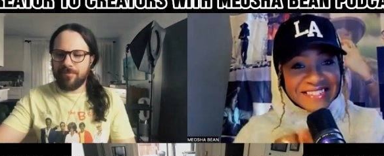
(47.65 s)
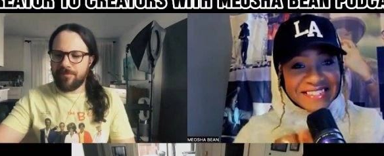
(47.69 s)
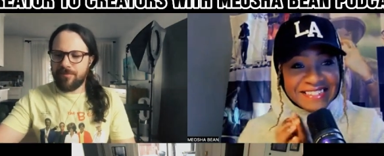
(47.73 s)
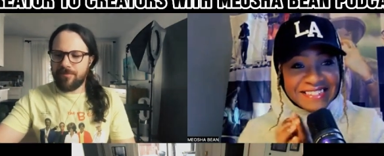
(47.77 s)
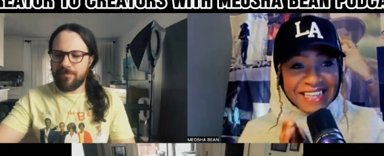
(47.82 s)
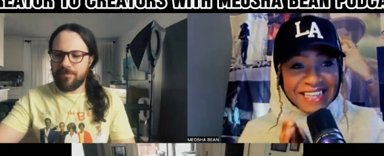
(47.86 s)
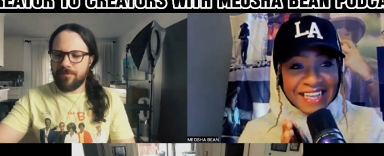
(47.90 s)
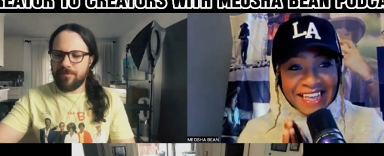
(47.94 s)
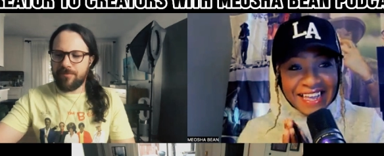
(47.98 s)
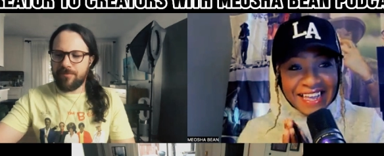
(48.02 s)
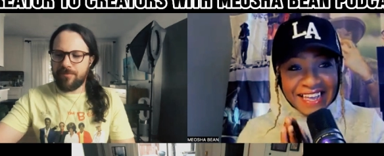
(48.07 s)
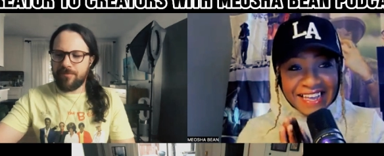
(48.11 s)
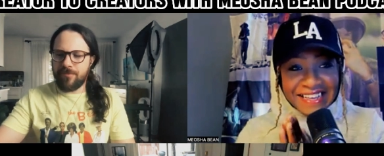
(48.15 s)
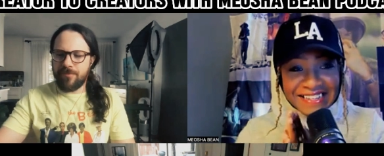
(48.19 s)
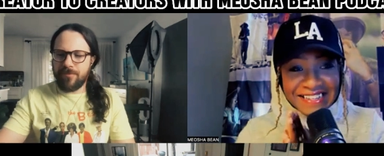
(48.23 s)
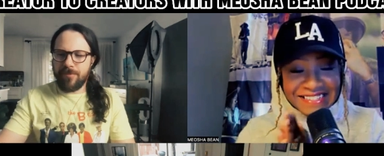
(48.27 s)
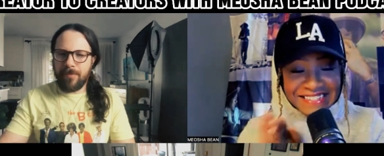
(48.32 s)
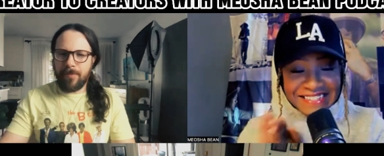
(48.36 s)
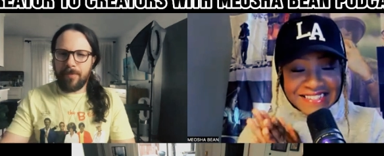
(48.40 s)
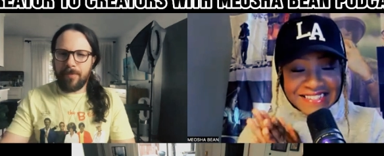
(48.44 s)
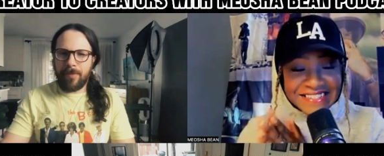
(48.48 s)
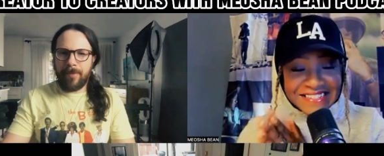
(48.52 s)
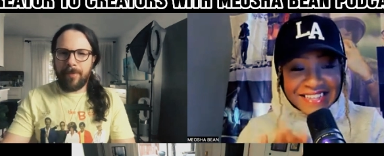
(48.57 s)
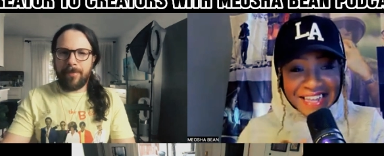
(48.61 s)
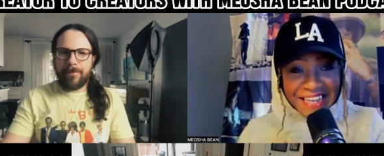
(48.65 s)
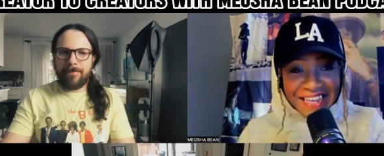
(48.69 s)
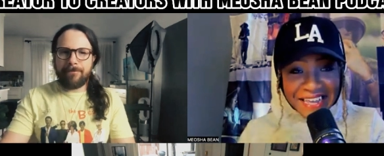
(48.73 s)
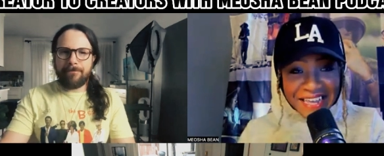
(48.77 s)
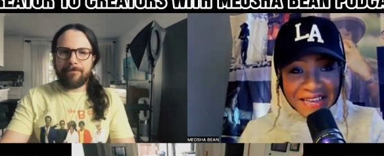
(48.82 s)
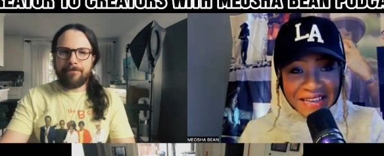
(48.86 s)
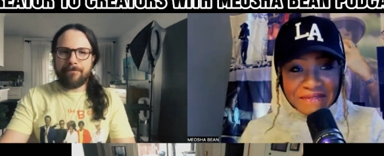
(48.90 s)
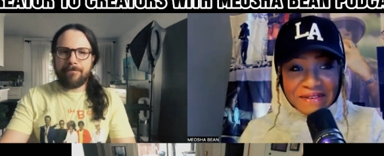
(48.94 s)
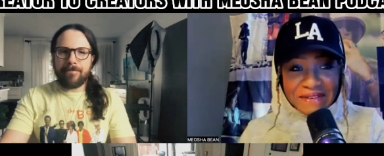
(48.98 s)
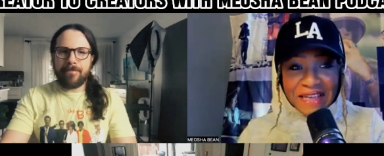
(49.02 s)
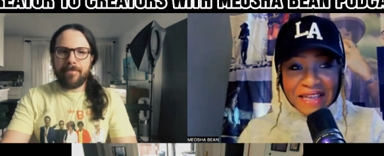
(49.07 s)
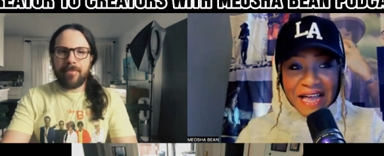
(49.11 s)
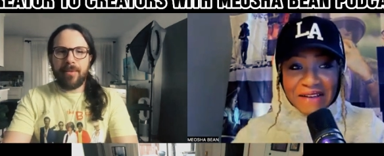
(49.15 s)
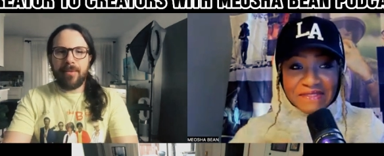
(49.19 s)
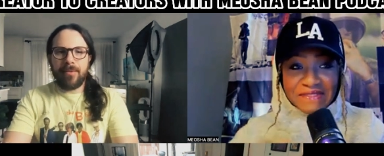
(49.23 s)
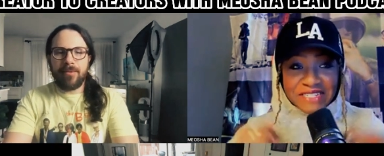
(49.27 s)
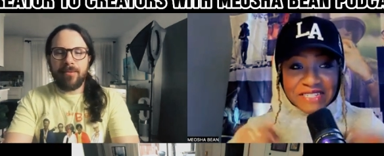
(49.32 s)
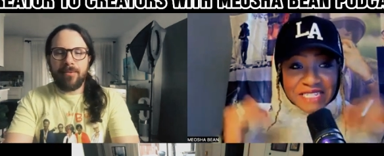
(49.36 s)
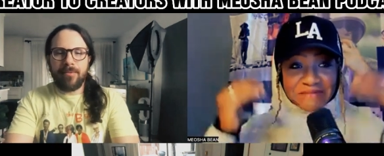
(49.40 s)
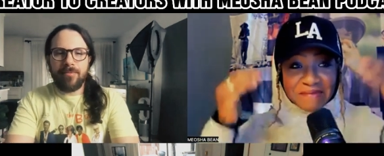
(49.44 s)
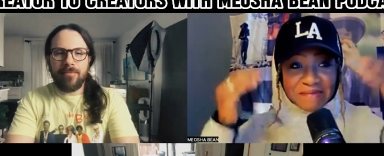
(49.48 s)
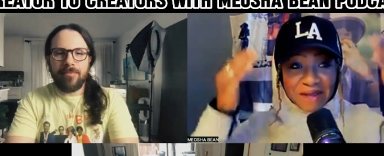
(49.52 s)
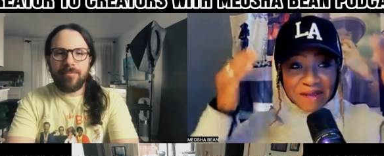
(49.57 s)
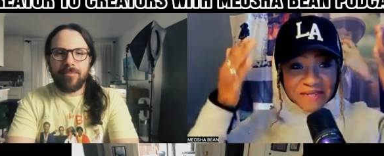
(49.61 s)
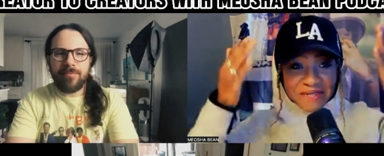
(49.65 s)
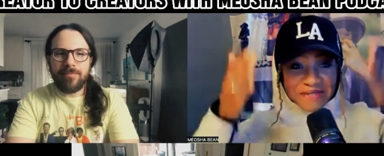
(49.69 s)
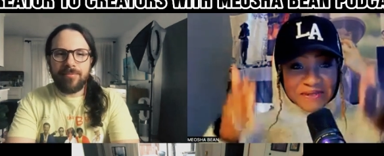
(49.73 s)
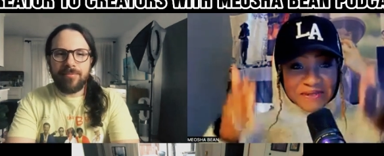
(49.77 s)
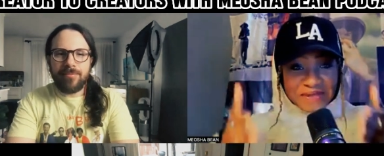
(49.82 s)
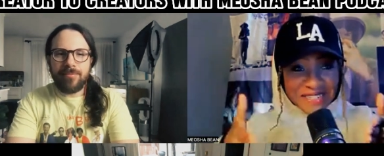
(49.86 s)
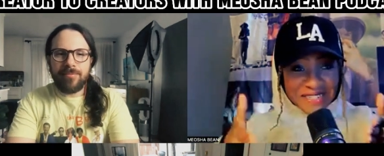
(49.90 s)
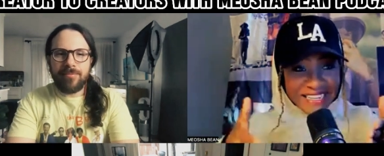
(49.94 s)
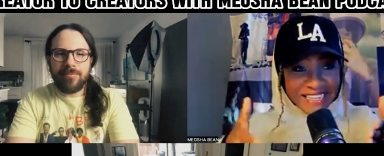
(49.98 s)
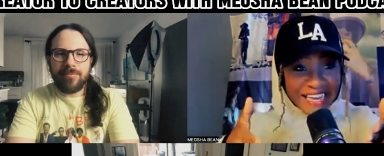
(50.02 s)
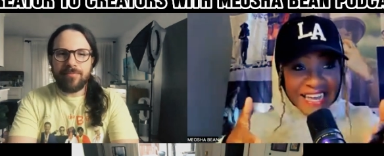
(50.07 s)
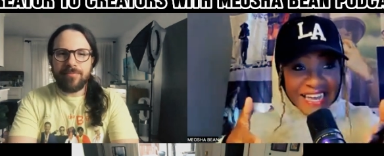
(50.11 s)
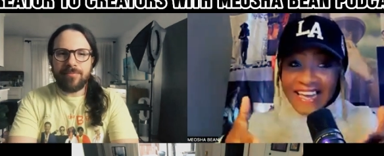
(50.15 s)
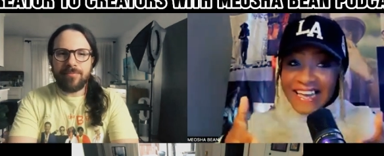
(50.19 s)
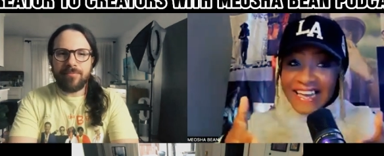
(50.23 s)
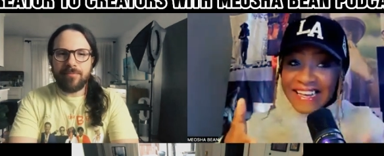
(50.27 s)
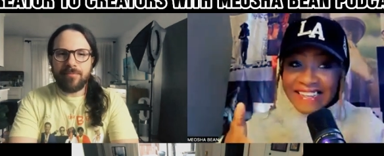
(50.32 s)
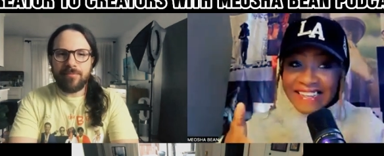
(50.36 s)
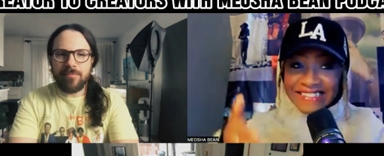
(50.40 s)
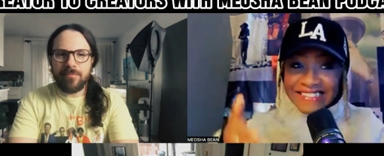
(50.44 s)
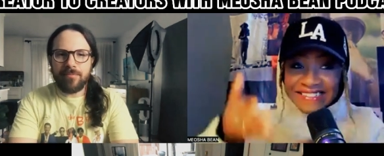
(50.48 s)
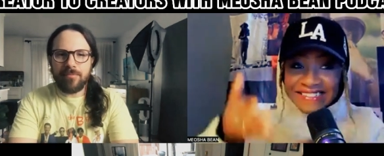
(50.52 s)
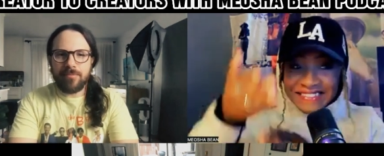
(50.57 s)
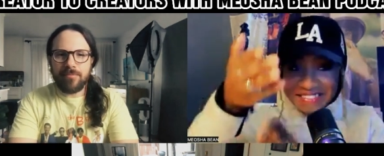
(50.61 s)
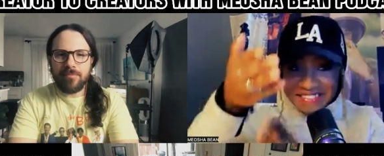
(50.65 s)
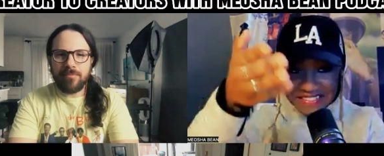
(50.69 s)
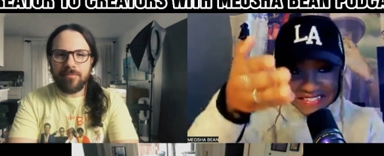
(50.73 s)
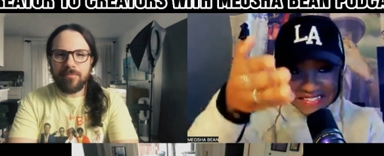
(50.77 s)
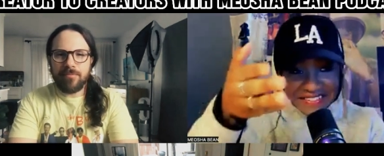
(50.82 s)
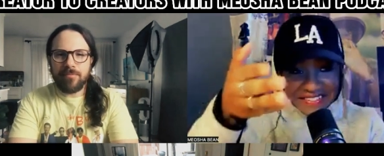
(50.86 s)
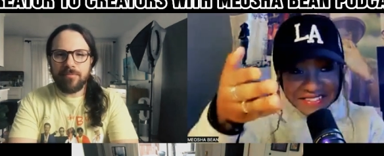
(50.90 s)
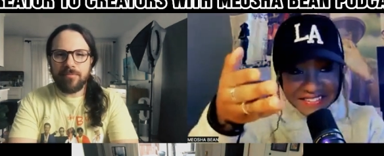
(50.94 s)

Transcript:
Speaker 1: Today, today we have special guest.